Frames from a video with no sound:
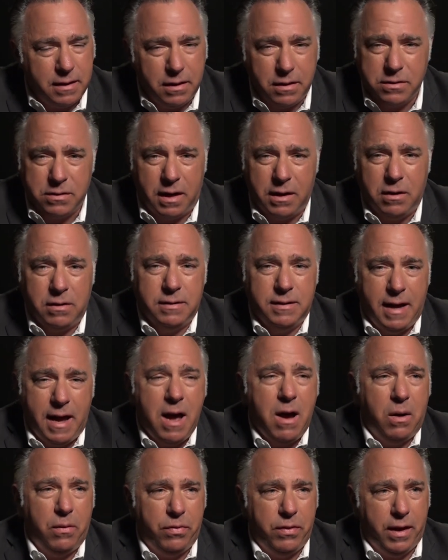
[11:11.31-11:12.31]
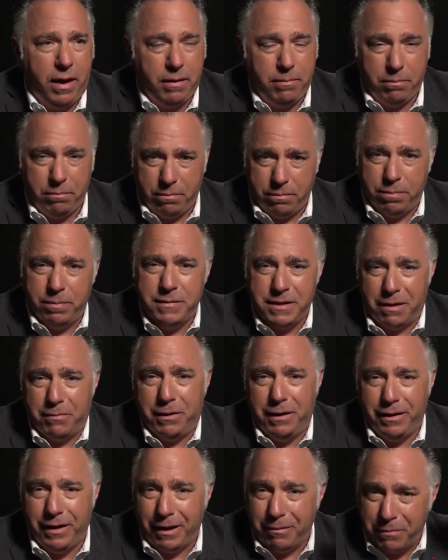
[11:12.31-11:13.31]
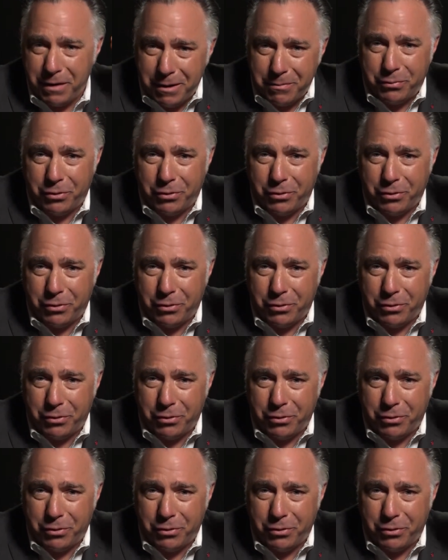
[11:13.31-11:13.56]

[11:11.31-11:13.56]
You know, so I don't doubt that somebody like me